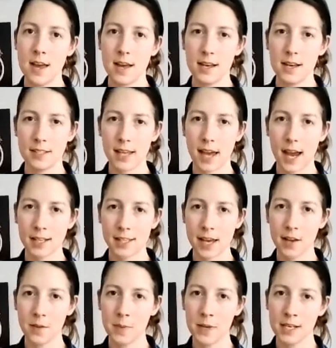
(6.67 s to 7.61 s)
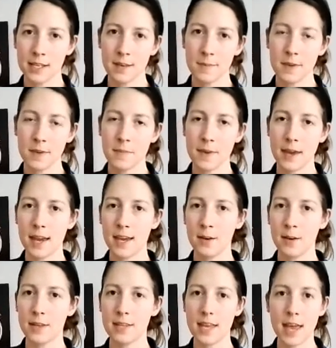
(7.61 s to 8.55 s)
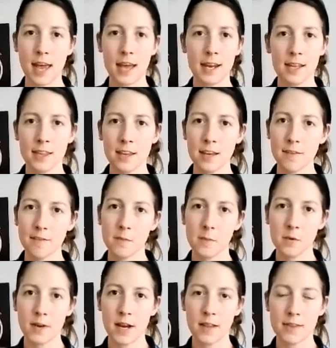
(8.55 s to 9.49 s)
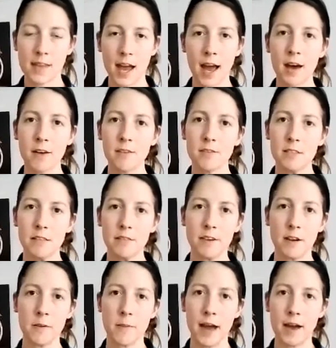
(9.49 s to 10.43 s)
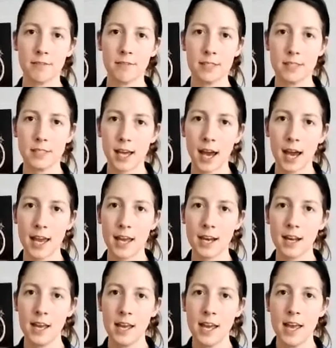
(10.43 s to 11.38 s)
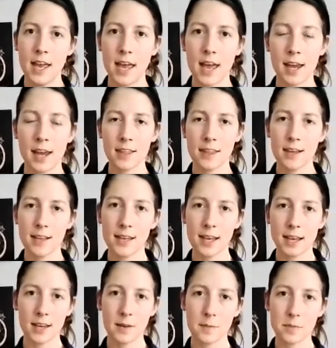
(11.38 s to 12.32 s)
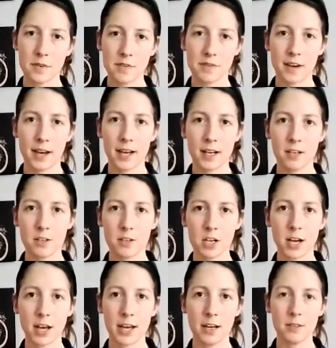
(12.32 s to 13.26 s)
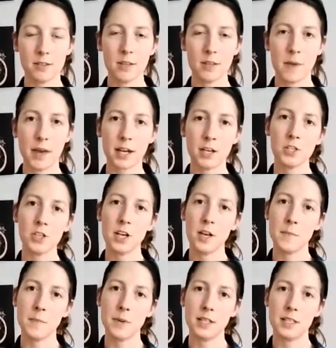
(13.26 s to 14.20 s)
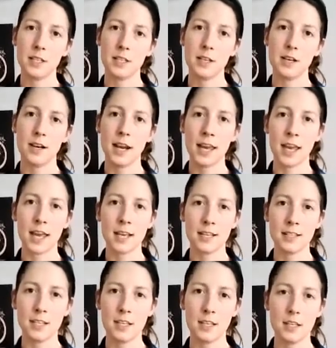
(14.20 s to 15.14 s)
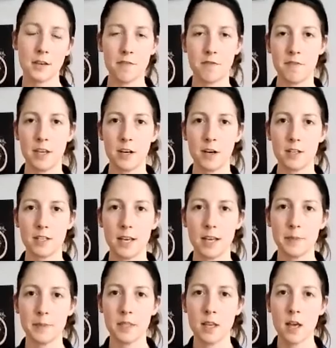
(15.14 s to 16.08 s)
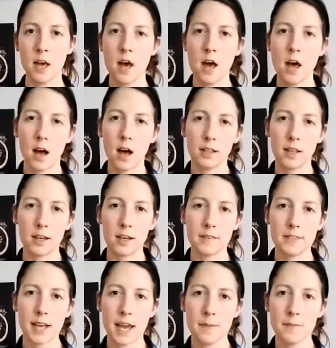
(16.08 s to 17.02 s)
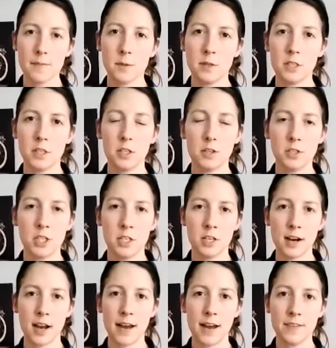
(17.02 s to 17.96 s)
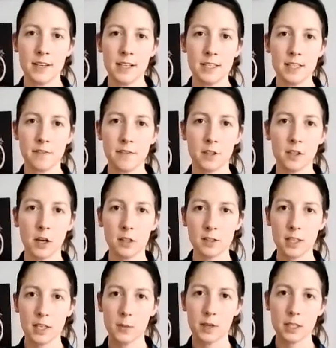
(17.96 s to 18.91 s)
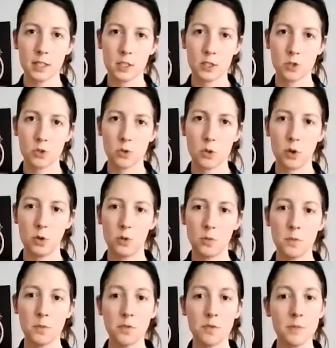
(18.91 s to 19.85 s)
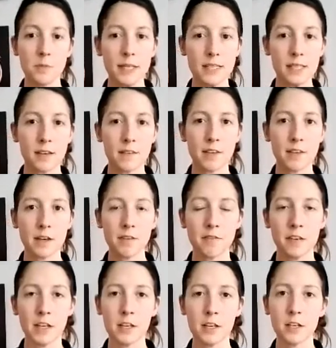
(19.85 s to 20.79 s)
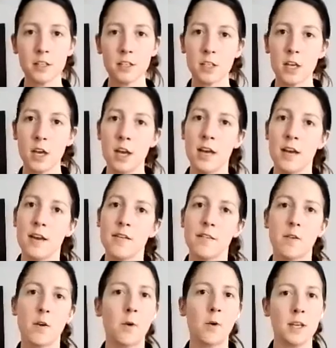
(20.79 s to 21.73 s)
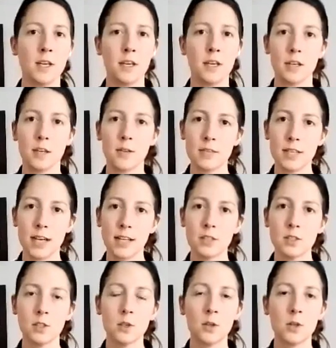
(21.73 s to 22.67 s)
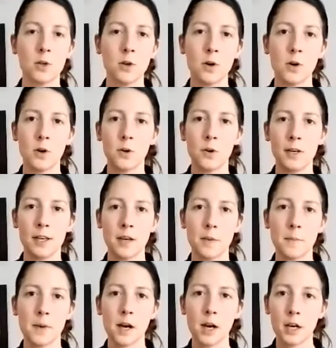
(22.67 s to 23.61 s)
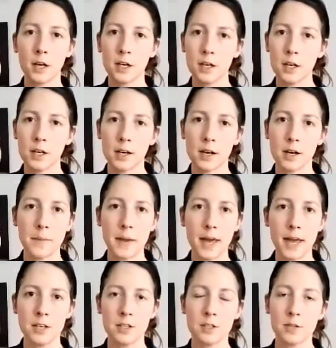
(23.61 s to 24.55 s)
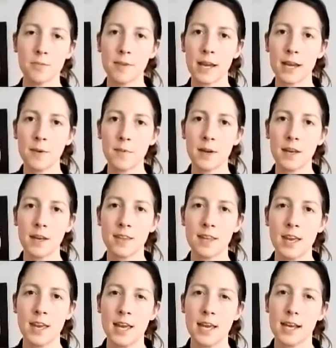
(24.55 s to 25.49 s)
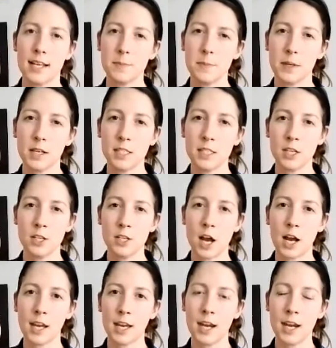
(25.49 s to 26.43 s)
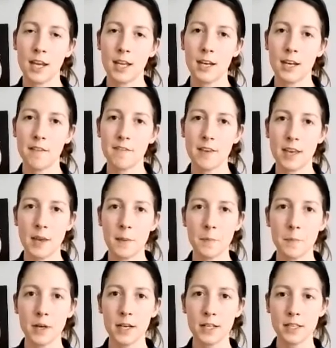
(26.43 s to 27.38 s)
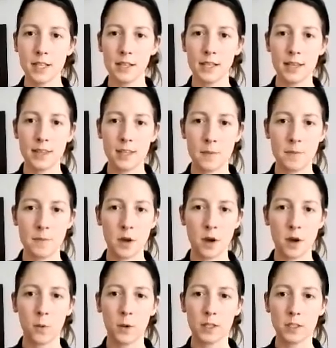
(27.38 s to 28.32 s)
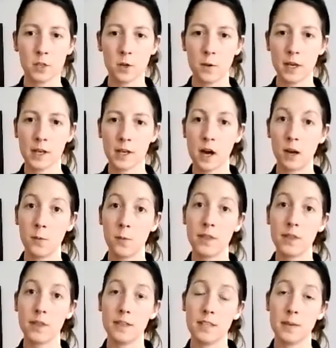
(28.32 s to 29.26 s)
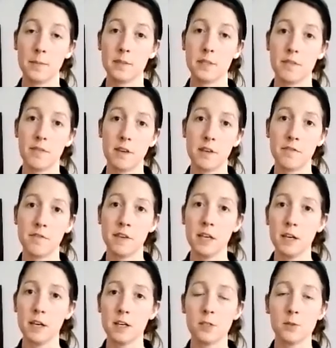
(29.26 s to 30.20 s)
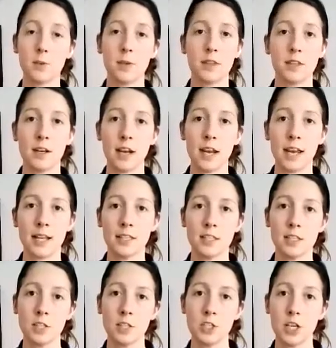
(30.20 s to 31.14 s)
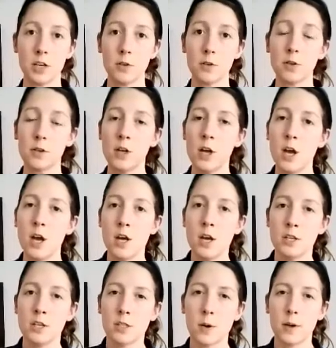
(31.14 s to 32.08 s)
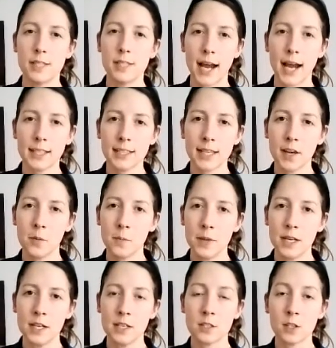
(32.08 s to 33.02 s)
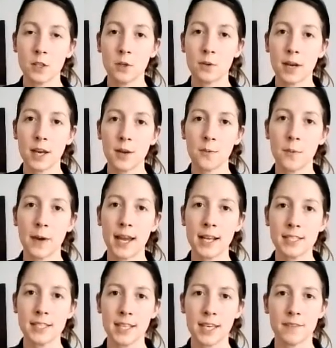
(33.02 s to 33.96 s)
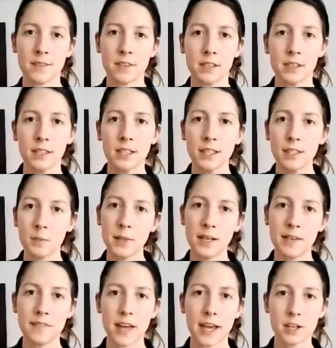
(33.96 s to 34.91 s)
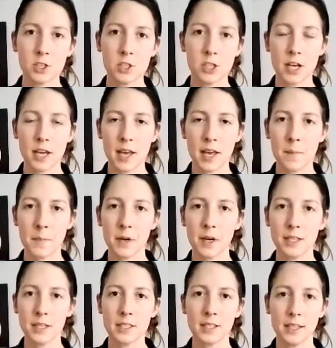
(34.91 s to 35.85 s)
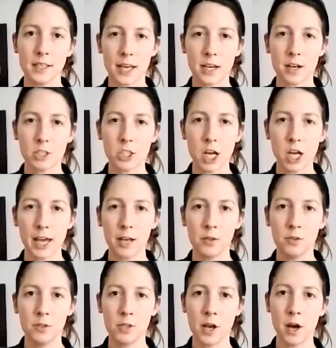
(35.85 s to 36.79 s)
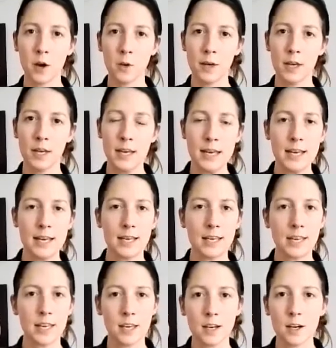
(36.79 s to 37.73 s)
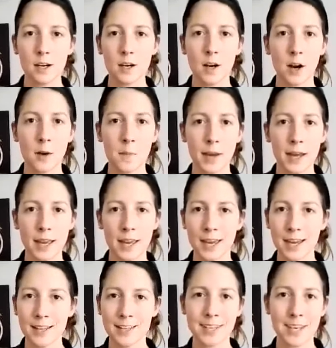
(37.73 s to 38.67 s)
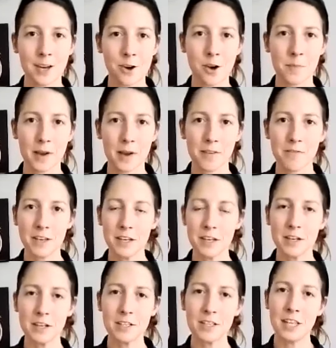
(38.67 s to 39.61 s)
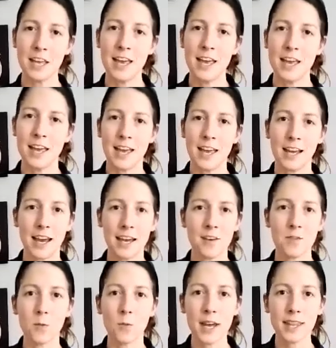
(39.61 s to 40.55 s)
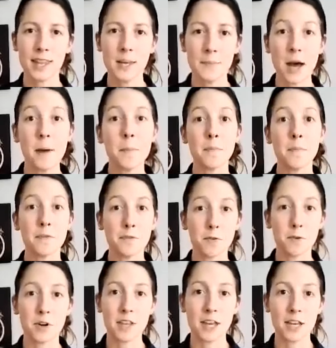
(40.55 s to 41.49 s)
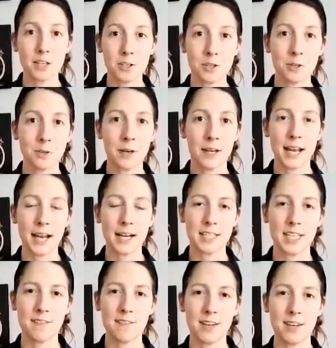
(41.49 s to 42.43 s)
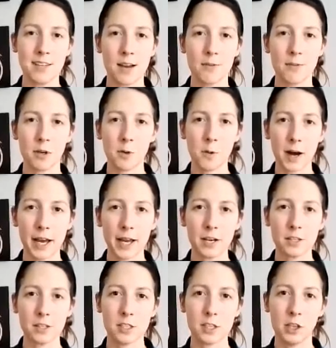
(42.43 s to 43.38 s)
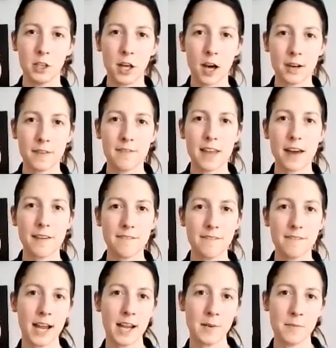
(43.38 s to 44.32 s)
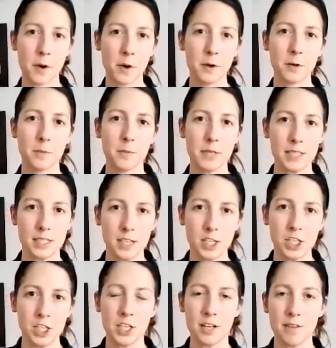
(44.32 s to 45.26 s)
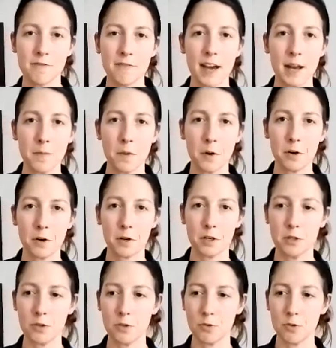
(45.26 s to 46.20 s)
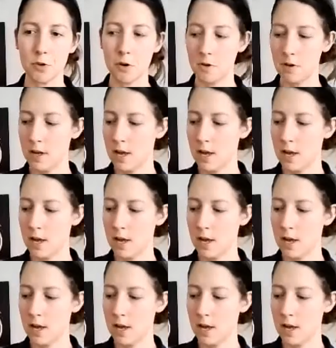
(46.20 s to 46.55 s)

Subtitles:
A tactile bin can be made with anything from around the house, from outside, anything that can provide your child some extra input to their hands and their fingertips. A lot of times when children are having difficulty with controlled movements of their fingers, holding a utensil, holding a marker or a pen to write with, it's because they're not getting enough input to let them know what's going on with the tips of their fingers, with their hands in general. So a tactile bin is a great way to give a little bit of extra input to let your child know, here are my hands, here are my fingers, and kind of wake them up before they do an activity that requires a lot of that fine motor precision and fine motor control.